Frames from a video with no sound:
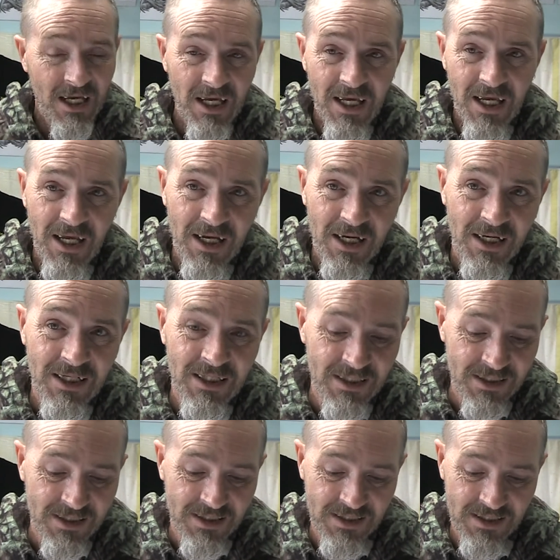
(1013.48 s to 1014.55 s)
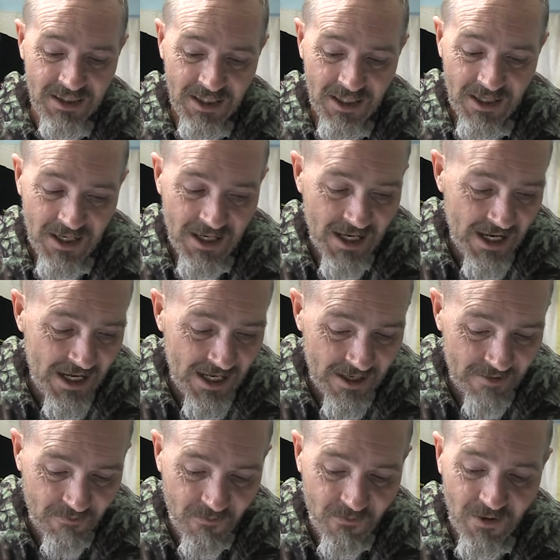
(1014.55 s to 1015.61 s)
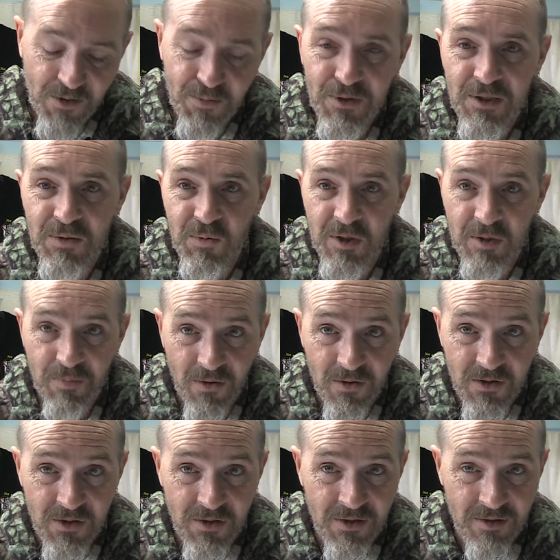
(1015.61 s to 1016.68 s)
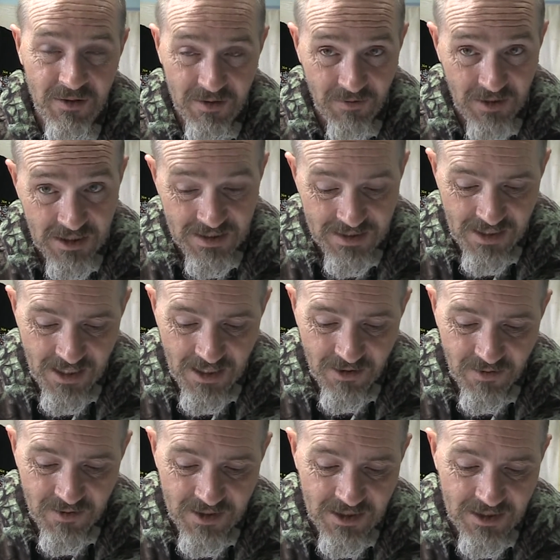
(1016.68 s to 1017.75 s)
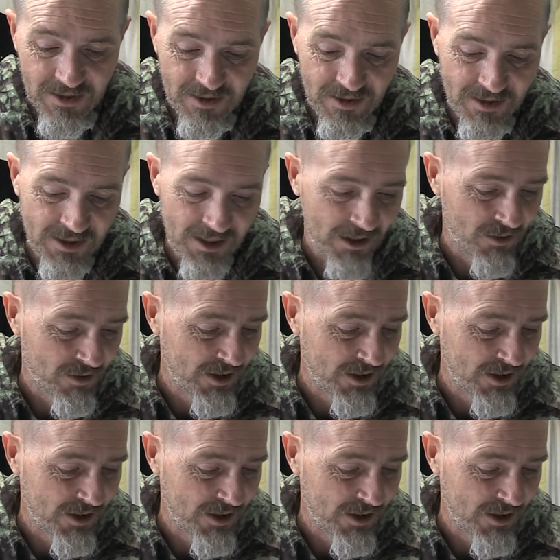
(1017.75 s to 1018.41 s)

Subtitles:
Here is Phillipa's response on yesterday, on the January